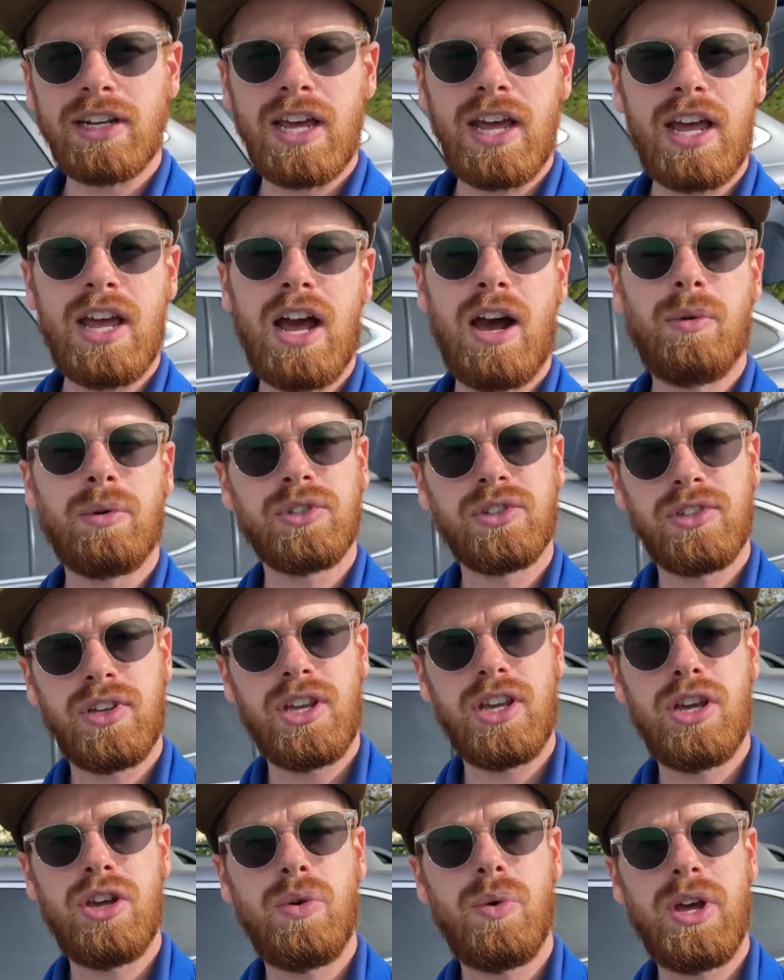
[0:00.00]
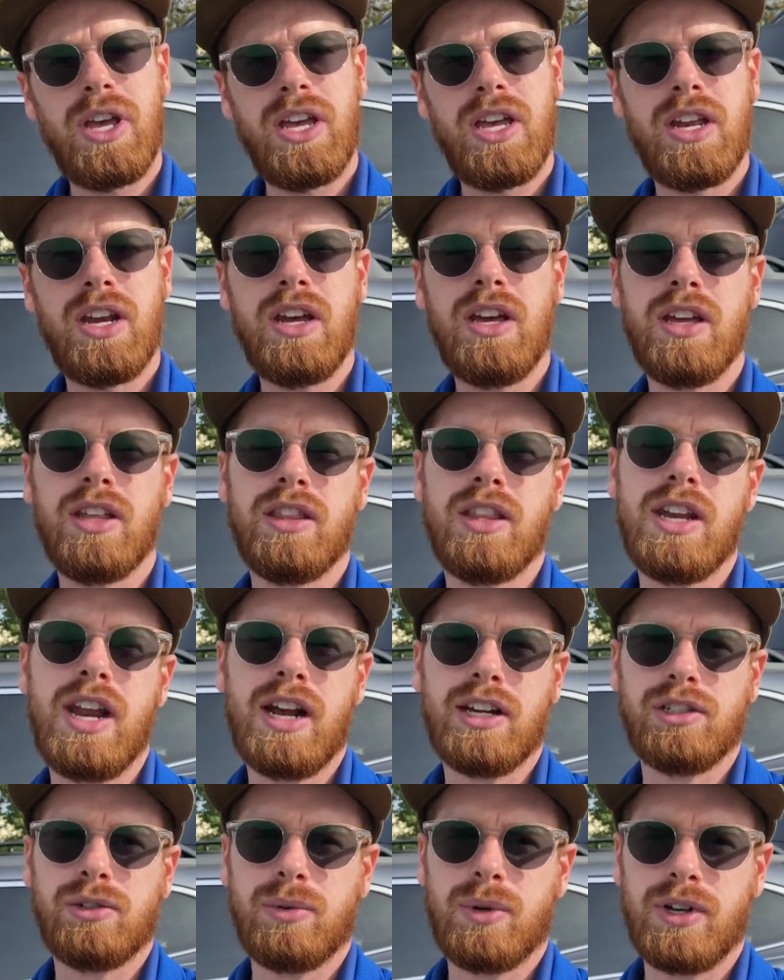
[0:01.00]
day. I will see you in the
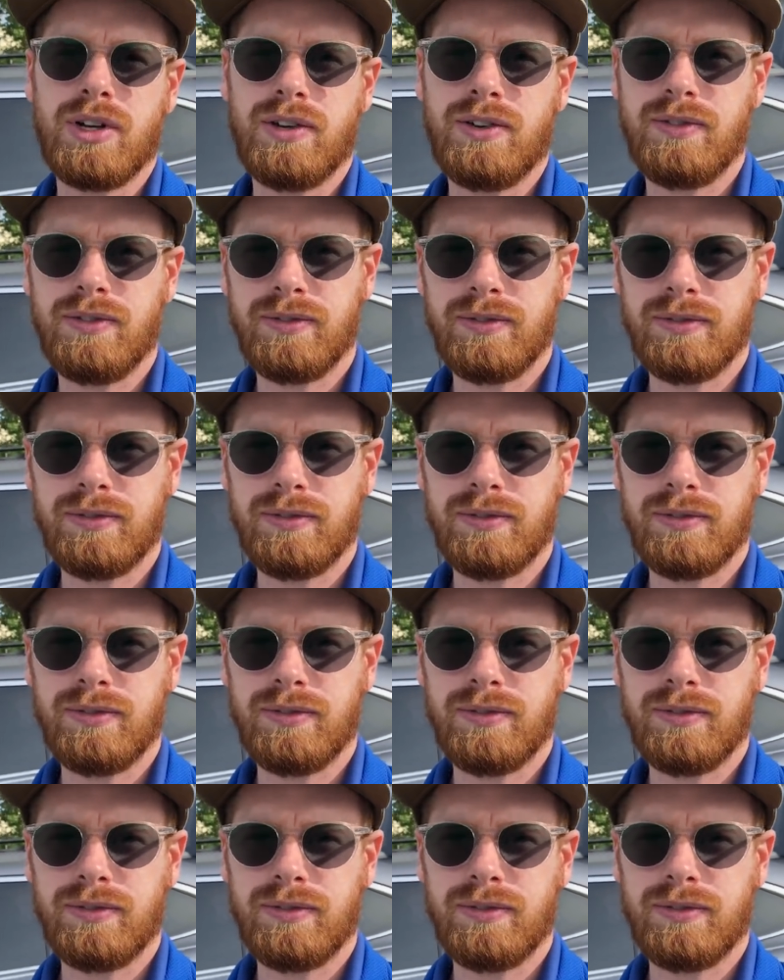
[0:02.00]
next one.